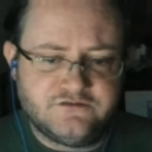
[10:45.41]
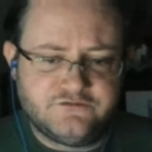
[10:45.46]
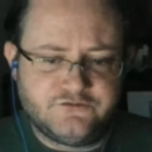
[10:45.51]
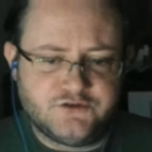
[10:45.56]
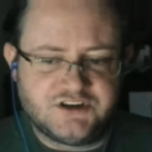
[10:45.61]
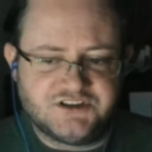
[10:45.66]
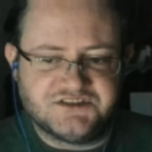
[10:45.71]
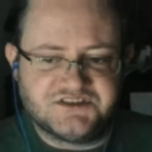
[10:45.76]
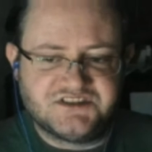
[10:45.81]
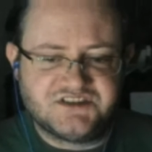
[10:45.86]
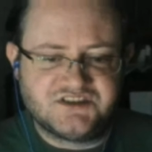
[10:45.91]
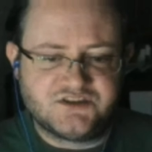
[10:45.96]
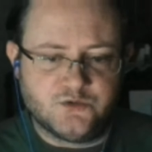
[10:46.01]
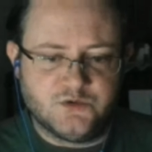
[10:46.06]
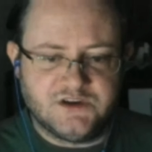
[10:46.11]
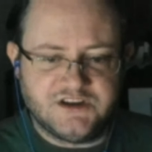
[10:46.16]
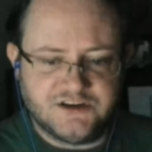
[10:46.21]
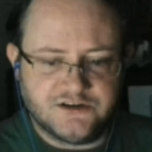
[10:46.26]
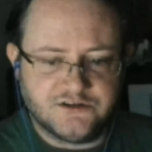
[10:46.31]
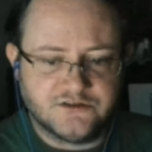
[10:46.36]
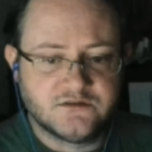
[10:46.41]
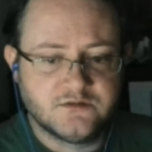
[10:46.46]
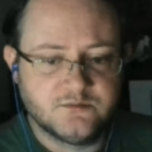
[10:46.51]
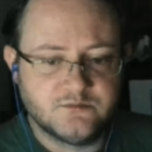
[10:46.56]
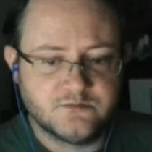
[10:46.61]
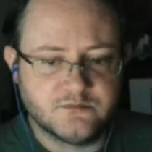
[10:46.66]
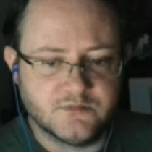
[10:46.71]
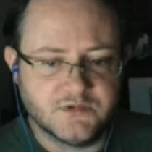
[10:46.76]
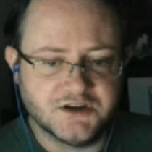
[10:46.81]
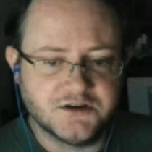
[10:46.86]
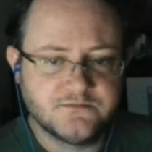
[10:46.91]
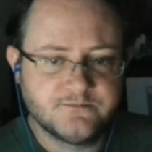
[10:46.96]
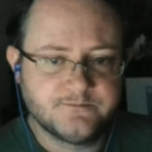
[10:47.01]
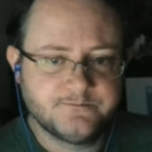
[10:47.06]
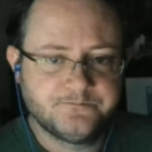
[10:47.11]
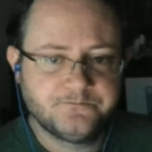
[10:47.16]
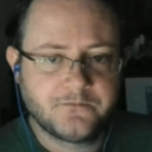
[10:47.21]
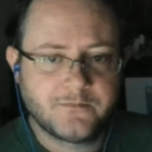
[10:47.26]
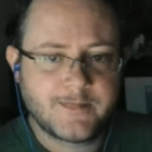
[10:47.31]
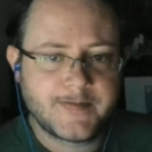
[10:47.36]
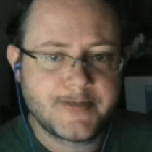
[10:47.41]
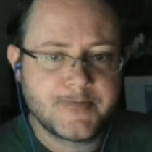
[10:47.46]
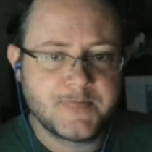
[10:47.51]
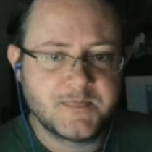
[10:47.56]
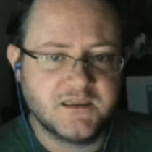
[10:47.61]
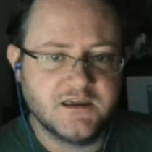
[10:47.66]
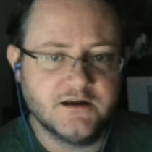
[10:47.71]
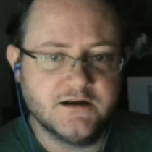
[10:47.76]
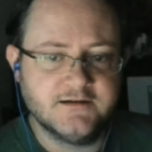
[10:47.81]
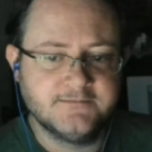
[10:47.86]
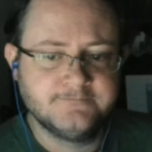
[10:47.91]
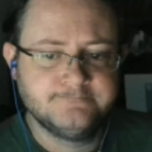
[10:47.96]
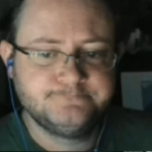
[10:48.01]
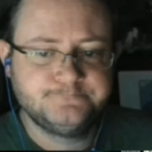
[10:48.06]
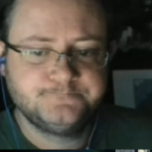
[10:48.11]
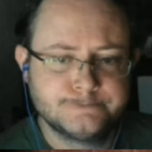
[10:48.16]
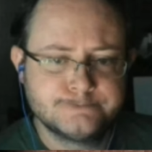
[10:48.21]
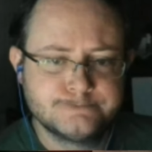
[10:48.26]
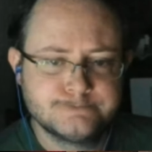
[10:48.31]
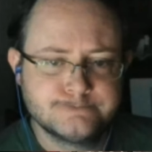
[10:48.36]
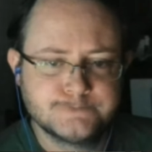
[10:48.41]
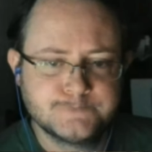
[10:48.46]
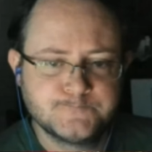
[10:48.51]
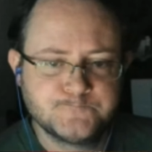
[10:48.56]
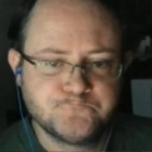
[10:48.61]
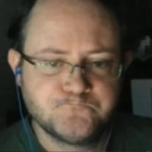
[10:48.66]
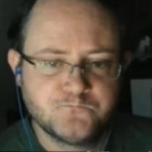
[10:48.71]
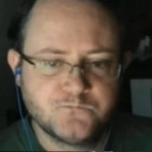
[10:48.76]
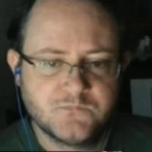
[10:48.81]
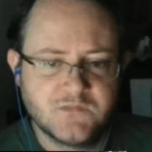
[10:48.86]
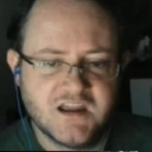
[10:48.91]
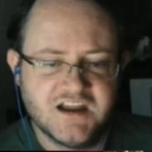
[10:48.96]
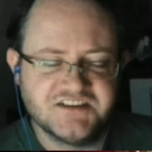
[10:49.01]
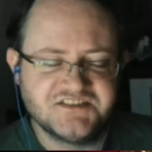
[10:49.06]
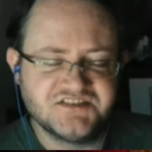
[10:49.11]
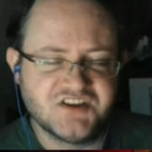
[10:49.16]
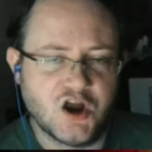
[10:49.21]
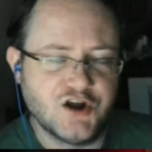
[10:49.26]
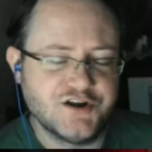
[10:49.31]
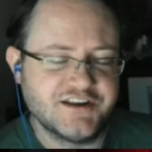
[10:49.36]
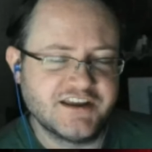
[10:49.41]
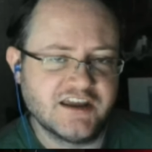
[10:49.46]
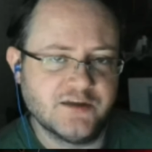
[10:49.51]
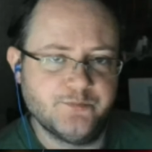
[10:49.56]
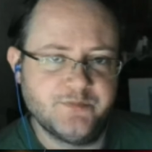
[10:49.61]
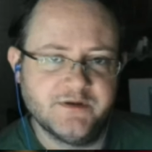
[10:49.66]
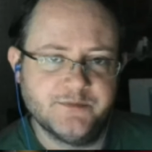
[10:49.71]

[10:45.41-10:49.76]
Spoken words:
freaking screen. But, you know, it's hard to get